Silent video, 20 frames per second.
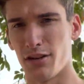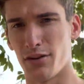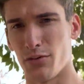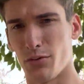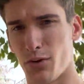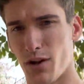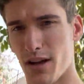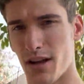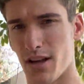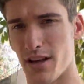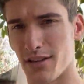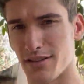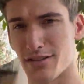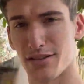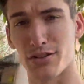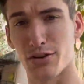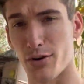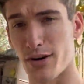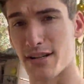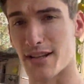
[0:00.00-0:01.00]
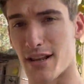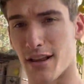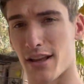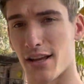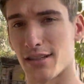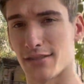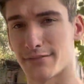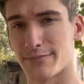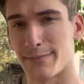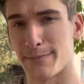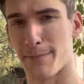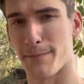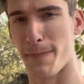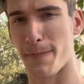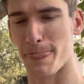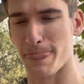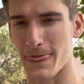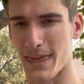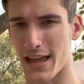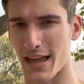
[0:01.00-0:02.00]
was storytelling
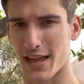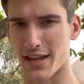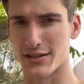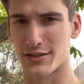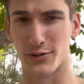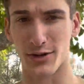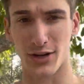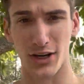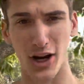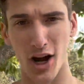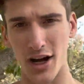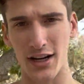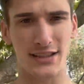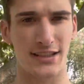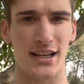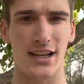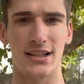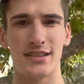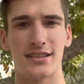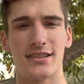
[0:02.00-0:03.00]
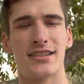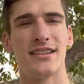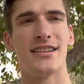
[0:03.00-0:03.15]
and doing content